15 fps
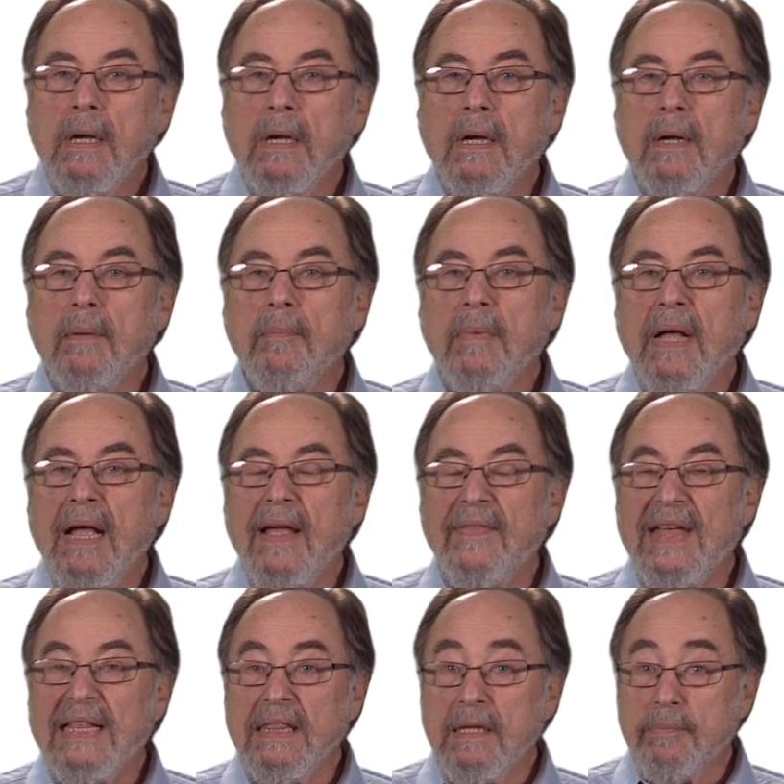Uh,
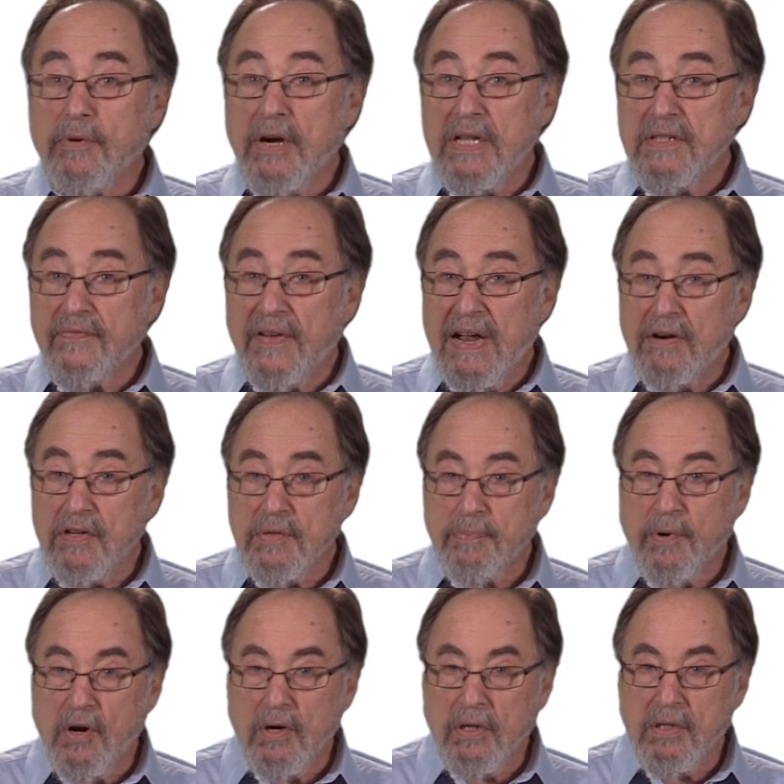and that liberates virus
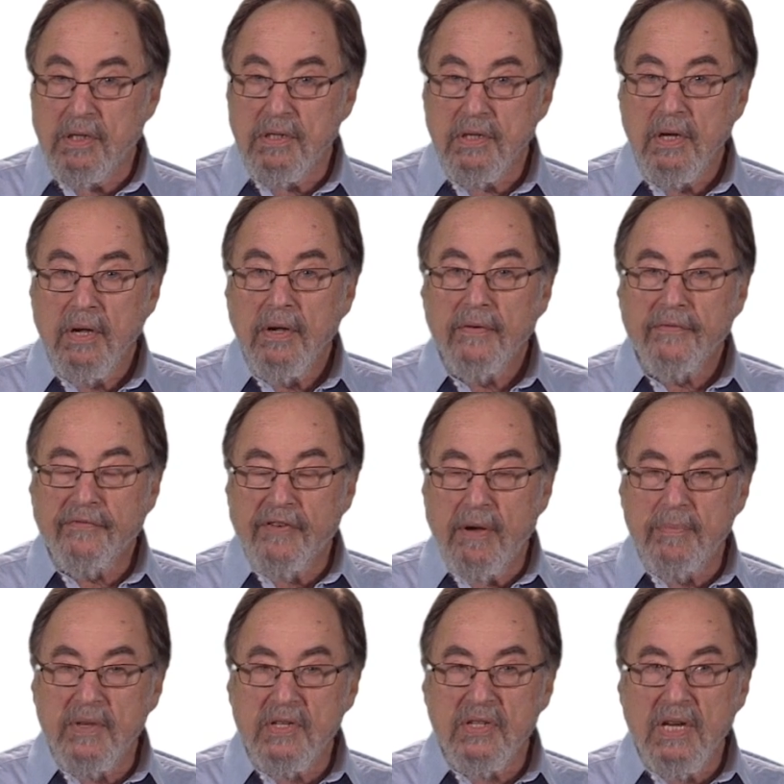particles
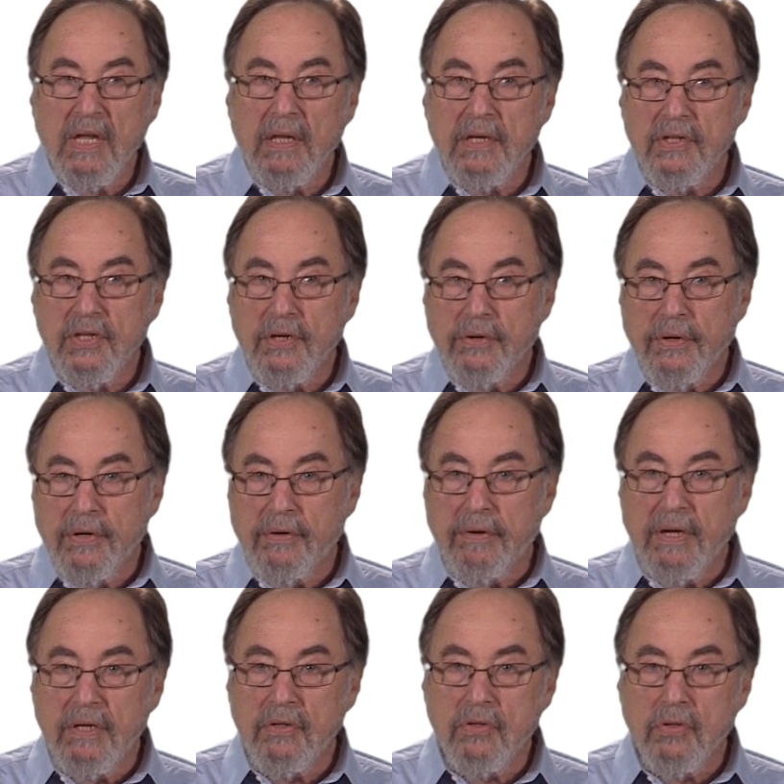from the cell interior
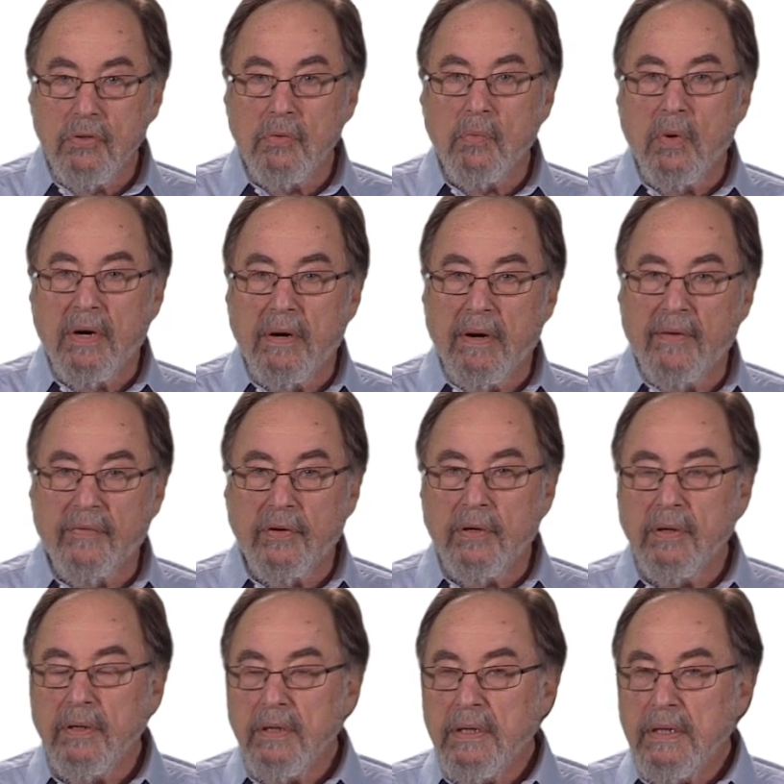into
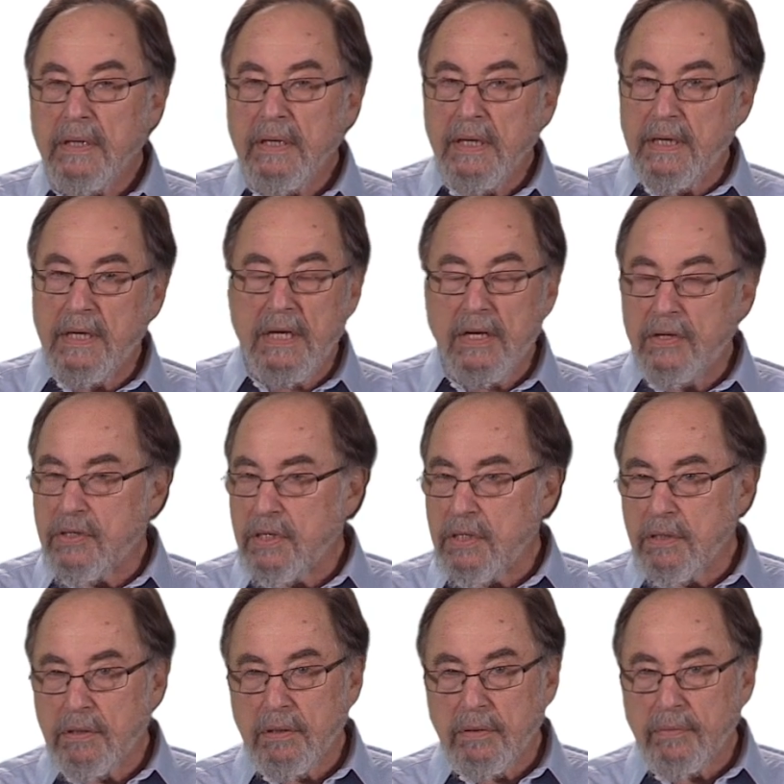wherever it is,
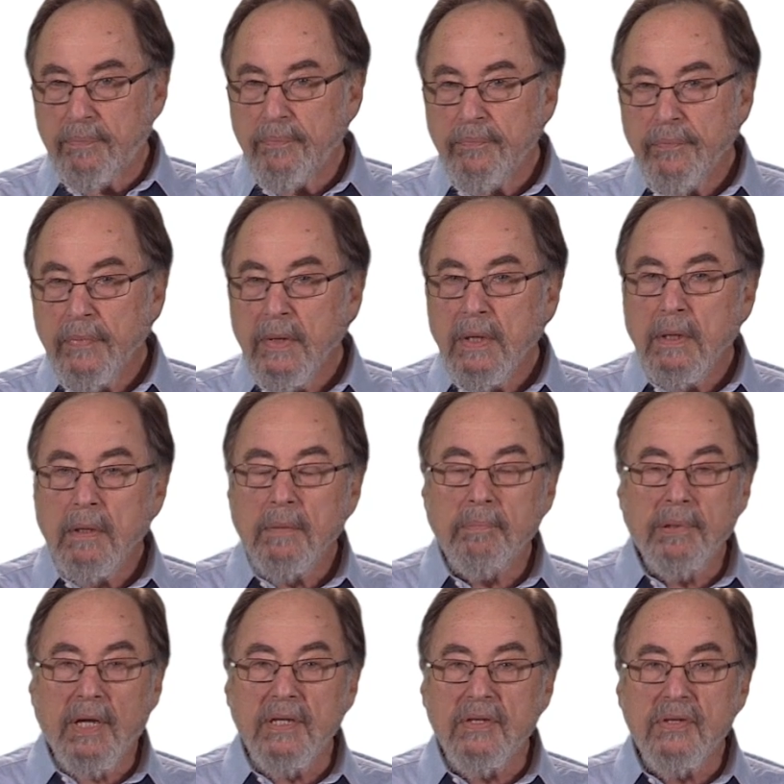into the
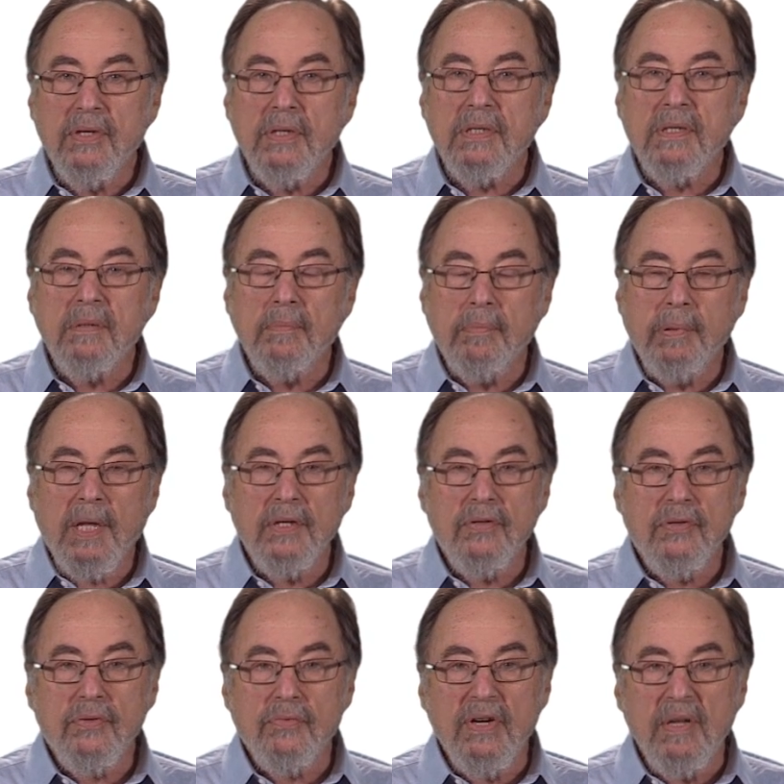blood system,
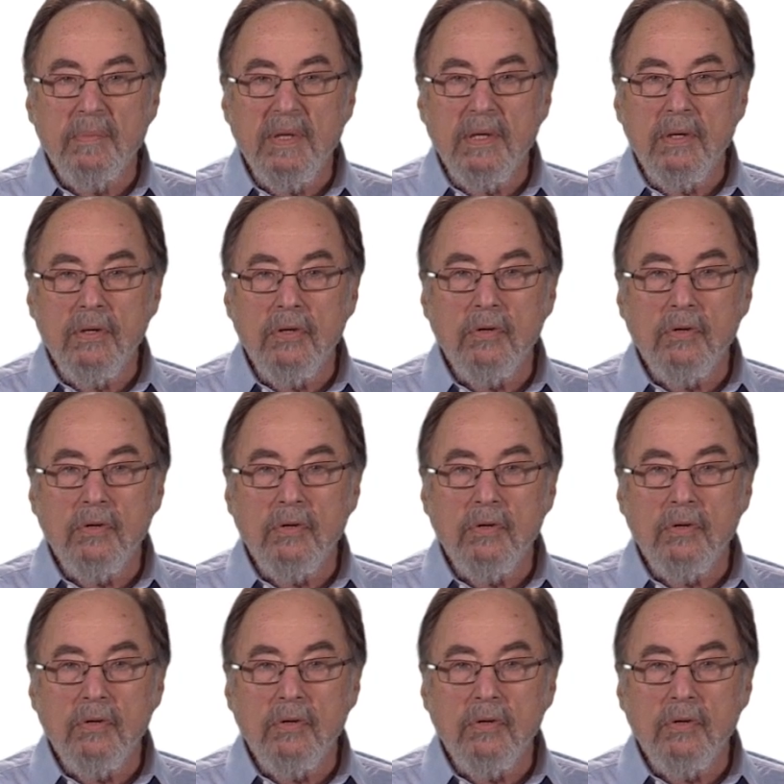bloodstream in the